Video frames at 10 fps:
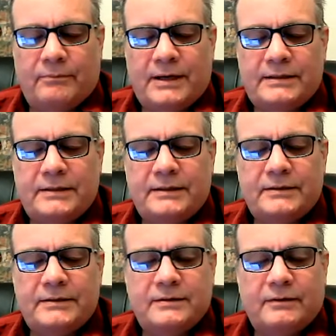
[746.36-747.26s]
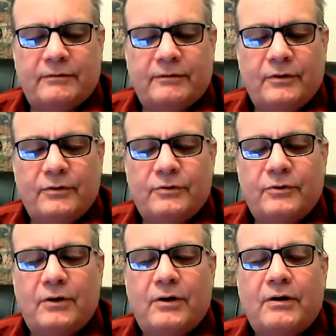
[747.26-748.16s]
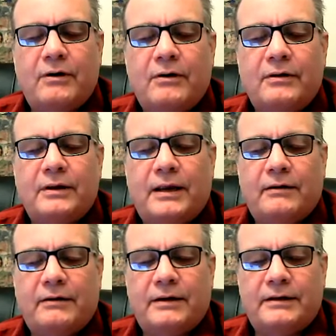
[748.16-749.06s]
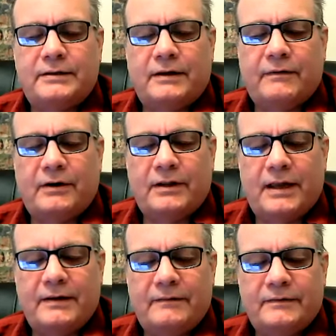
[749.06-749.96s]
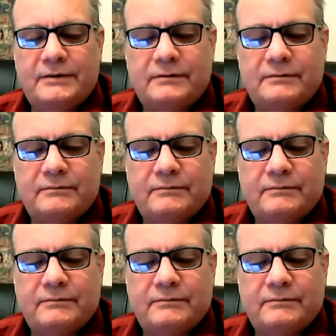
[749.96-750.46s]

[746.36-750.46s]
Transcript: presence flow through all areas of our lives,